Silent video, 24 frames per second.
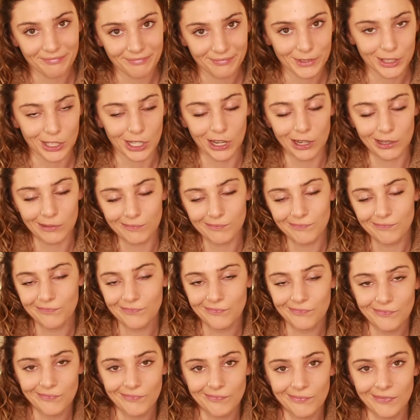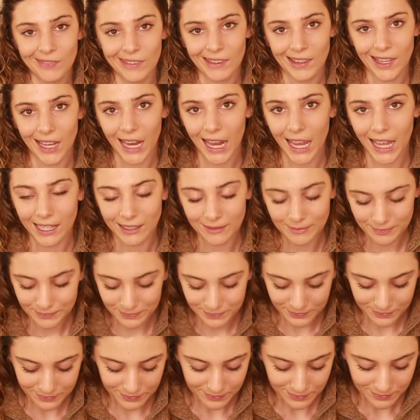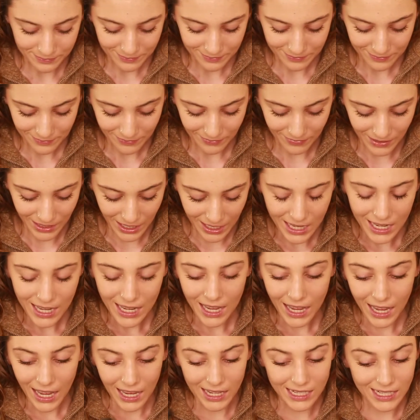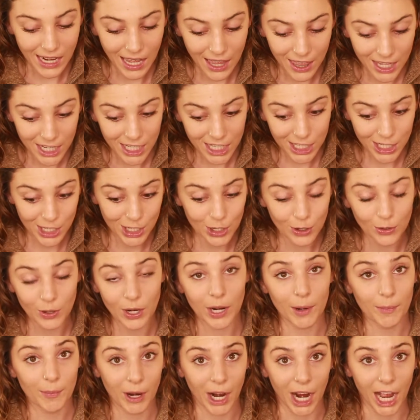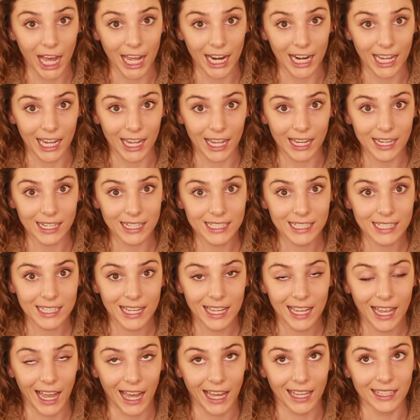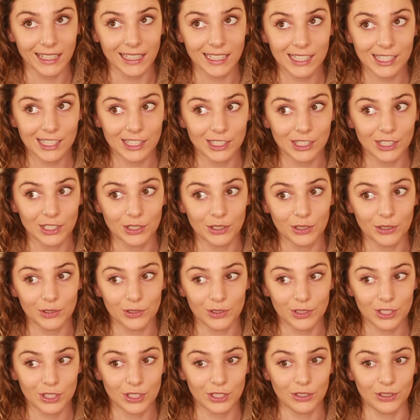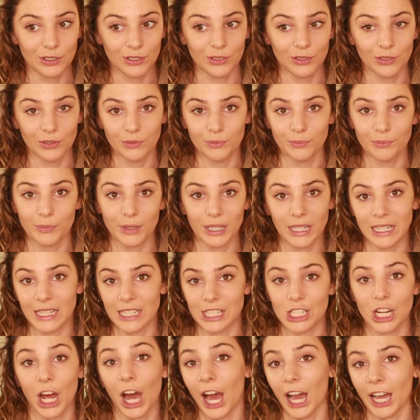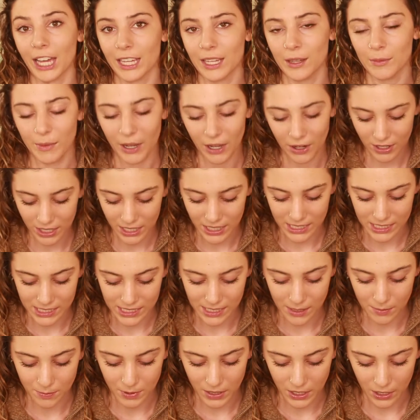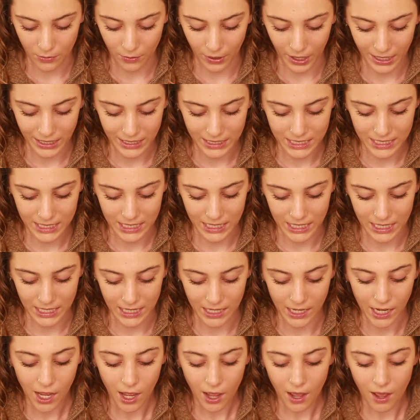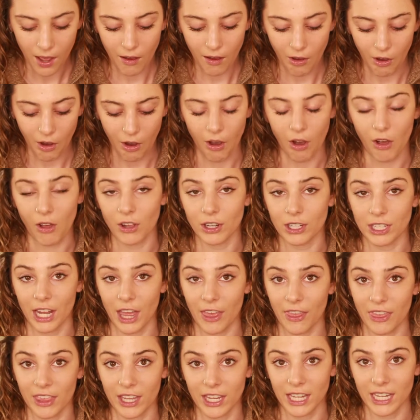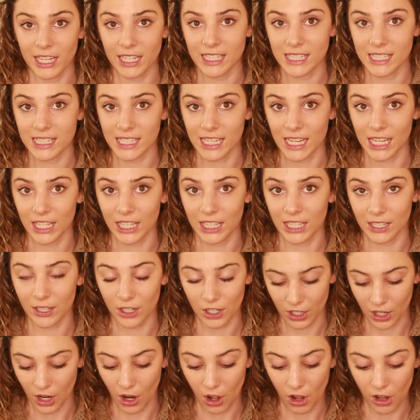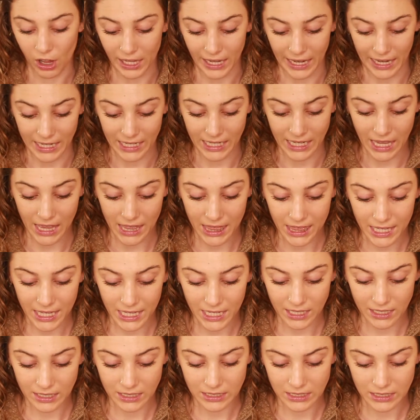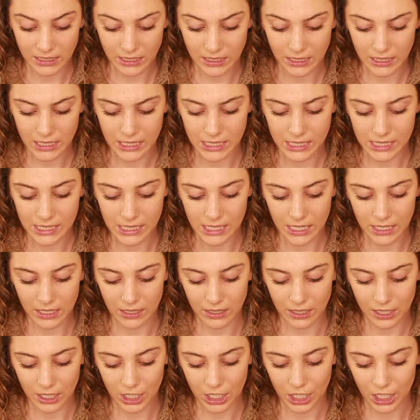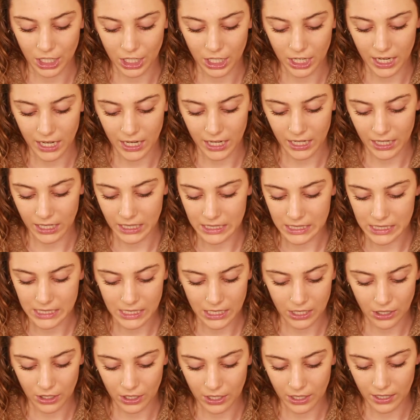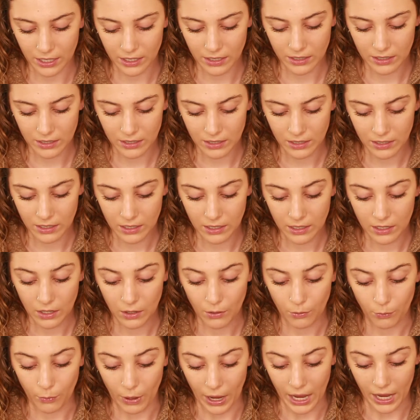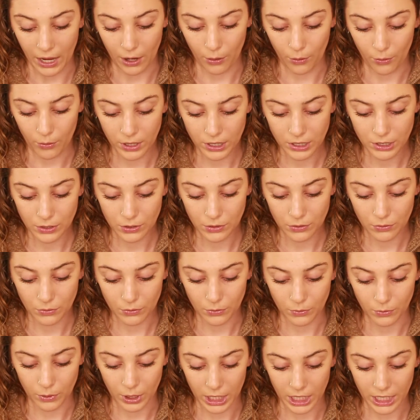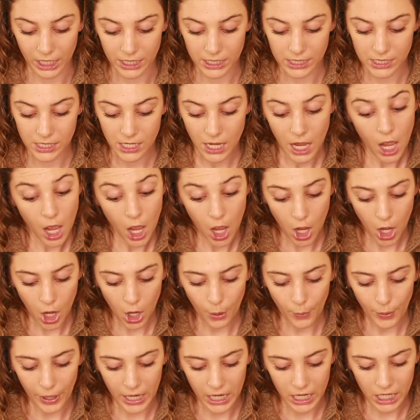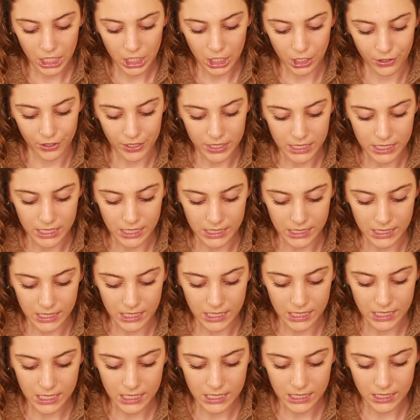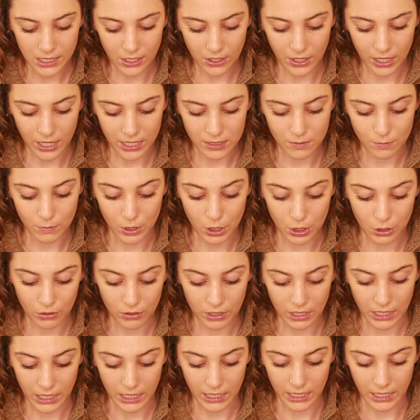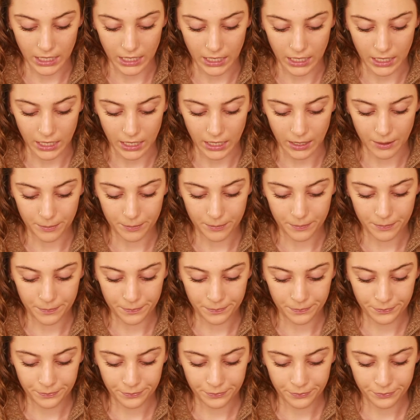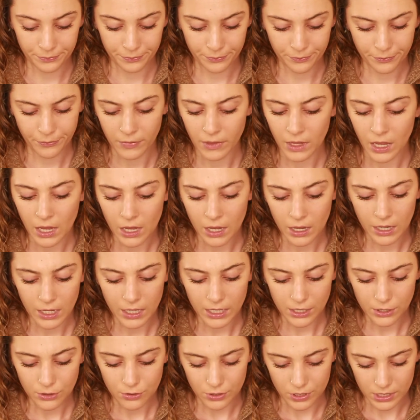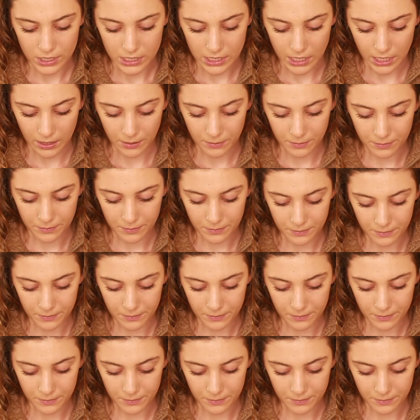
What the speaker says: So yeah. Another newer product, at least new to me talking about it, is the PYT All or Nothing Conceal, or All and Nothing Conceal and Concealer. Wow, words. Oh, I didn't notice this. This concealer has Manuka honey in it. Interesting.